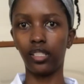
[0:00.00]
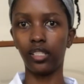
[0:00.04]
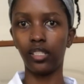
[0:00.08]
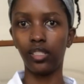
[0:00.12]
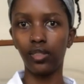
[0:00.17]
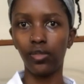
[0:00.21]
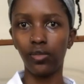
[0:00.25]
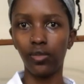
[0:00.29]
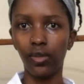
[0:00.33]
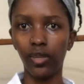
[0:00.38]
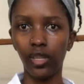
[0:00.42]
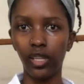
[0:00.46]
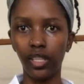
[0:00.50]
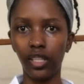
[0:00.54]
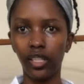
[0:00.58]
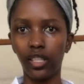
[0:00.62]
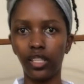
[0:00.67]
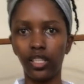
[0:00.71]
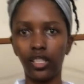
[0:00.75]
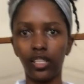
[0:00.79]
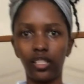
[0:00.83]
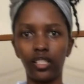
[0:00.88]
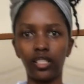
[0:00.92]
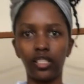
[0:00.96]
just wear
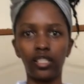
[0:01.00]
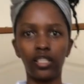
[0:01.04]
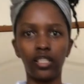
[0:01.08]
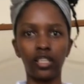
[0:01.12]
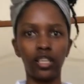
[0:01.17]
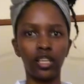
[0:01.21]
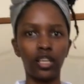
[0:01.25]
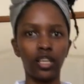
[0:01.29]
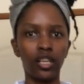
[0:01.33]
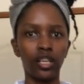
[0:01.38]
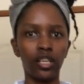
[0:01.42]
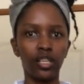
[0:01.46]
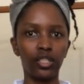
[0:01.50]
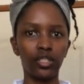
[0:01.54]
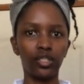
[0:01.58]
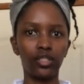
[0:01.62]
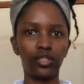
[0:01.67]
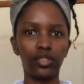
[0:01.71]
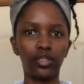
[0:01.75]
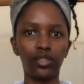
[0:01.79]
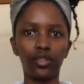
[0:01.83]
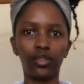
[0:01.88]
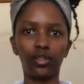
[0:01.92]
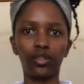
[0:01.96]
this
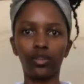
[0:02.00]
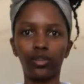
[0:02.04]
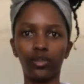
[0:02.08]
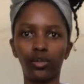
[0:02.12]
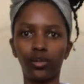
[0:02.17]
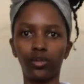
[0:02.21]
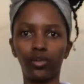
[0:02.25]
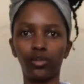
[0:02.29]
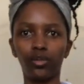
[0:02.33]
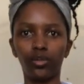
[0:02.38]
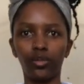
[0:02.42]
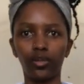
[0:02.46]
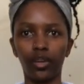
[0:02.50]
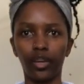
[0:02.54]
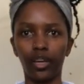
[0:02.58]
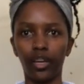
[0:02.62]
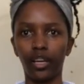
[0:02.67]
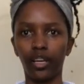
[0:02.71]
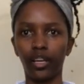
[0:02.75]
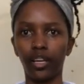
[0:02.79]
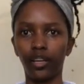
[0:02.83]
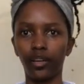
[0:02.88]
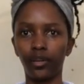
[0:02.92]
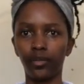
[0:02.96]
to your little
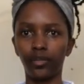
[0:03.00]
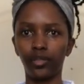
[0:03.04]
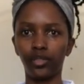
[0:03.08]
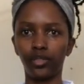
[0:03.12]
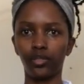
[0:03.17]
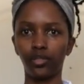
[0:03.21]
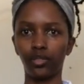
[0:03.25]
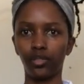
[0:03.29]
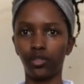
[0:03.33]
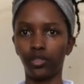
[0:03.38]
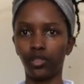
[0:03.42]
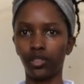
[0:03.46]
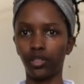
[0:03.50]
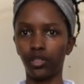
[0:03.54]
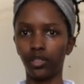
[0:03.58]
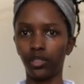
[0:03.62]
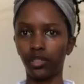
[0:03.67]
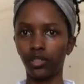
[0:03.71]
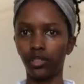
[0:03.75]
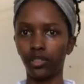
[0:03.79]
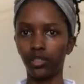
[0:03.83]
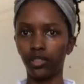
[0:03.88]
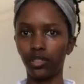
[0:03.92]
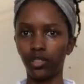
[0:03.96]
hangout with your
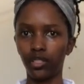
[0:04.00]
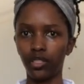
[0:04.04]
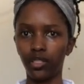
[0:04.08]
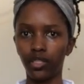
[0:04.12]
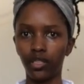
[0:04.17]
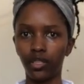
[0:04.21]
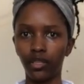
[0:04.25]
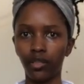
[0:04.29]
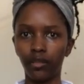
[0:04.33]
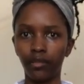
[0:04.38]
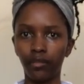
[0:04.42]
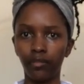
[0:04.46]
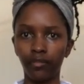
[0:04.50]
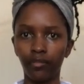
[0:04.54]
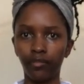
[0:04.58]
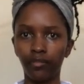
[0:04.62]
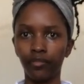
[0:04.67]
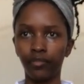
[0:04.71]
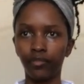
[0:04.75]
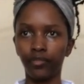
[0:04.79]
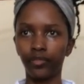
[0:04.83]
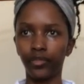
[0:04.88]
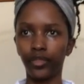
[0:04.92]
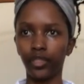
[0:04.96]
girls,
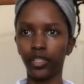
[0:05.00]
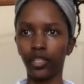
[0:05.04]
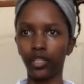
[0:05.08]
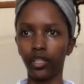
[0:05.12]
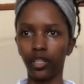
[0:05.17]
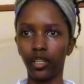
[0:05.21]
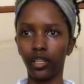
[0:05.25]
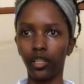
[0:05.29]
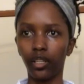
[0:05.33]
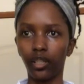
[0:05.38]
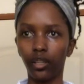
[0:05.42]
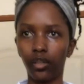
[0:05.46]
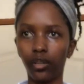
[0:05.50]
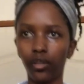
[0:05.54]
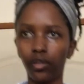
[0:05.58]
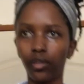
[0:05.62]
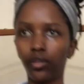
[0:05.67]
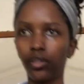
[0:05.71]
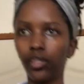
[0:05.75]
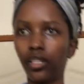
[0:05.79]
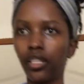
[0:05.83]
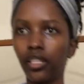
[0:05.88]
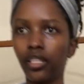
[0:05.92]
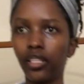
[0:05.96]
a
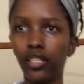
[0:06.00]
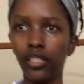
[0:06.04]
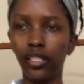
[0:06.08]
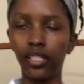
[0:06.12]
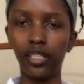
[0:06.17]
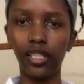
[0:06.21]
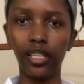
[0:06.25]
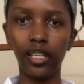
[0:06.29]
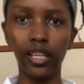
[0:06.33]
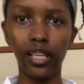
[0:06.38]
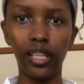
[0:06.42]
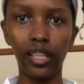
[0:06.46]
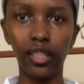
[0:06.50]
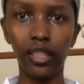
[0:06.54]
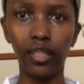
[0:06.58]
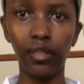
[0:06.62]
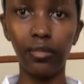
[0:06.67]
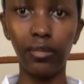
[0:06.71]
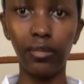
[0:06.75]
little easy day at the